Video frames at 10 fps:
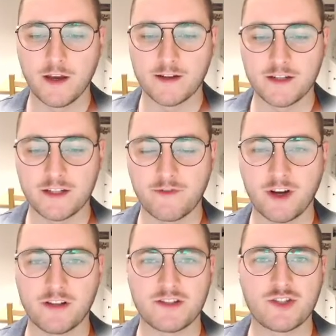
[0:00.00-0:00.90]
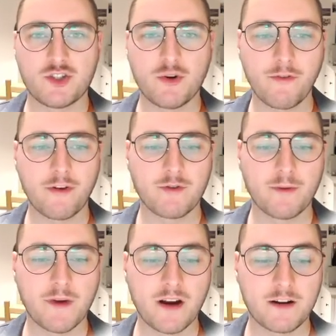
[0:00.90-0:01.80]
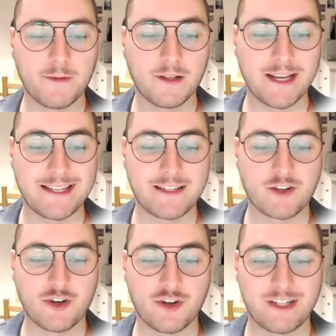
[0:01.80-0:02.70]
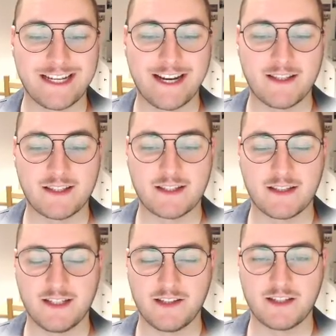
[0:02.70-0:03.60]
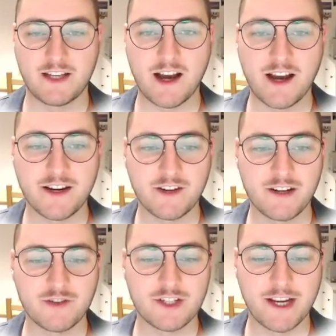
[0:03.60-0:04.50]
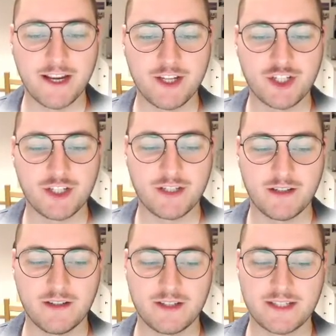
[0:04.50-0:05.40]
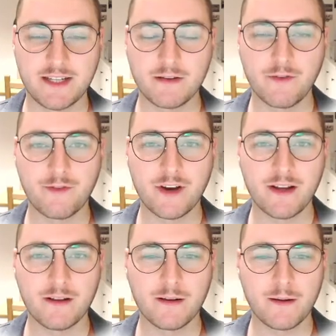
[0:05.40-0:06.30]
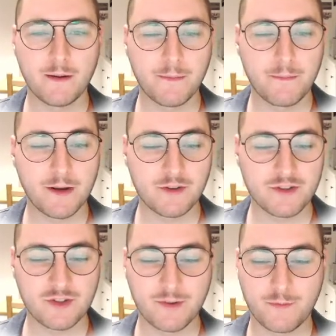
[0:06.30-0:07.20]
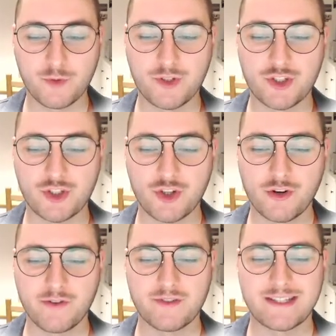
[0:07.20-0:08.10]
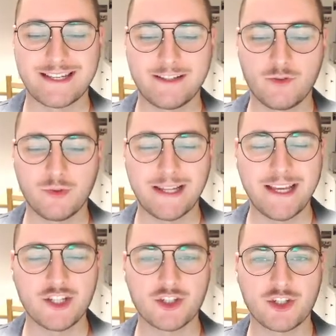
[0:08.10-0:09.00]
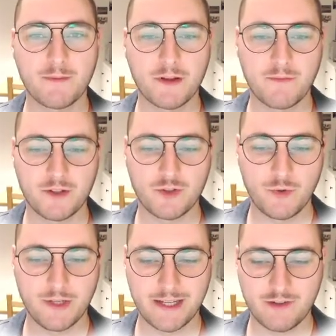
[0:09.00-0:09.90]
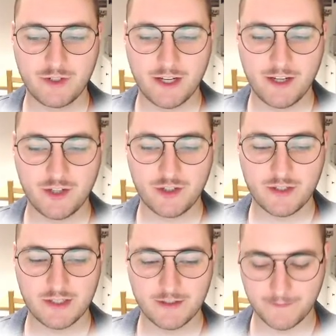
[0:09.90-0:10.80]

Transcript: This file is so far remarkable as it contains the entire annotation in a single file, but also preserves the relationship between annotations.